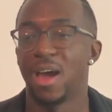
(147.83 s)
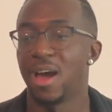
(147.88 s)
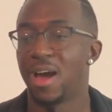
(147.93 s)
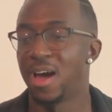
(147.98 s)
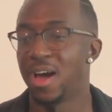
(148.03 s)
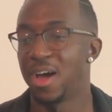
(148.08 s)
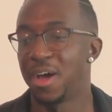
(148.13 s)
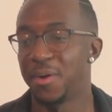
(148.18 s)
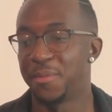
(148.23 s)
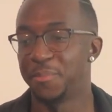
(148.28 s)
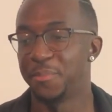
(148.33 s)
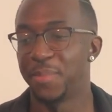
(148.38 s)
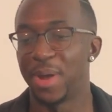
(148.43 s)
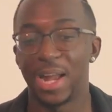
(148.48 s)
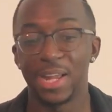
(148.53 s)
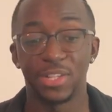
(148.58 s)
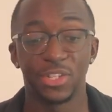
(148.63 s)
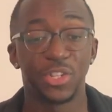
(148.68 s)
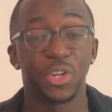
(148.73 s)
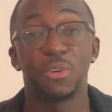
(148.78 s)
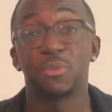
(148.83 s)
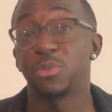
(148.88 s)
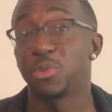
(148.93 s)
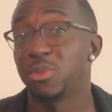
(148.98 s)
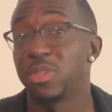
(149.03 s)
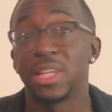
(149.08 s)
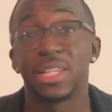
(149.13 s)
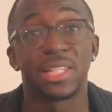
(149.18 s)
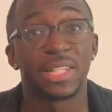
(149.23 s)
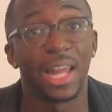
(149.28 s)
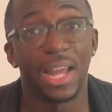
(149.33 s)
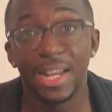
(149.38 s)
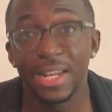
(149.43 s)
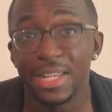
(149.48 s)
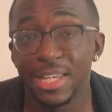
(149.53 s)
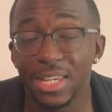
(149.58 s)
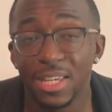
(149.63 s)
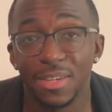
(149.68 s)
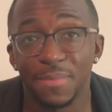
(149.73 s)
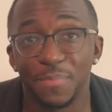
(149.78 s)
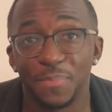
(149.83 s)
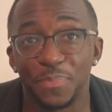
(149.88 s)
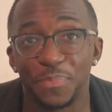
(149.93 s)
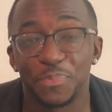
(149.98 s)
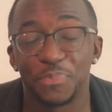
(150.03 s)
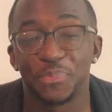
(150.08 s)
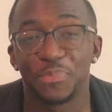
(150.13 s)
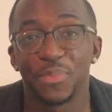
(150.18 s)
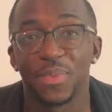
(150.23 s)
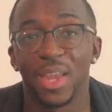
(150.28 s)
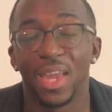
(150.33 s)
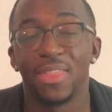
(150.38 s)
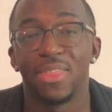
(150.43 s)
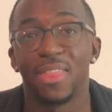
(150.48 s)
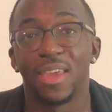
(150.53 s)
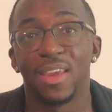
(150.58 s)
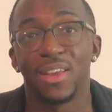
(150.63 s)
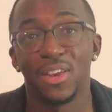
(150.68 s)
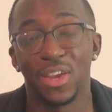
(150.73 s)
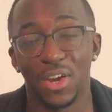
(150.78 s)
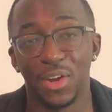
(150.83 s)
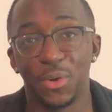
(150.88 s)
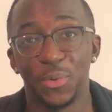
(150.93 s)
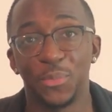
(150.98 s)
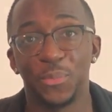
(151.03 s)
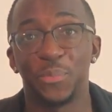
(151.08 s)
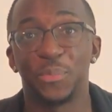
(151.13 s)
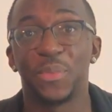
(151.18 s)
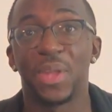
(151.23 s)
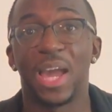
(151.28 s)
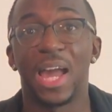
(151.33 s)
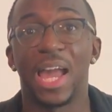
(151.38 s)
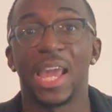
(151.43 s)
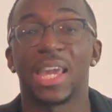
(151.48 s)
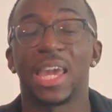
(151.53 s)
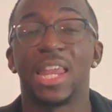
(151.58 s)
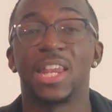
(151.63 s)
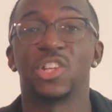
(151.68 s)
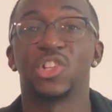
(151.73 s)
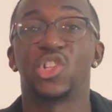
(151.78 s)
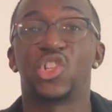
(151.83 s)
I don't do things lightly. They know. I kind of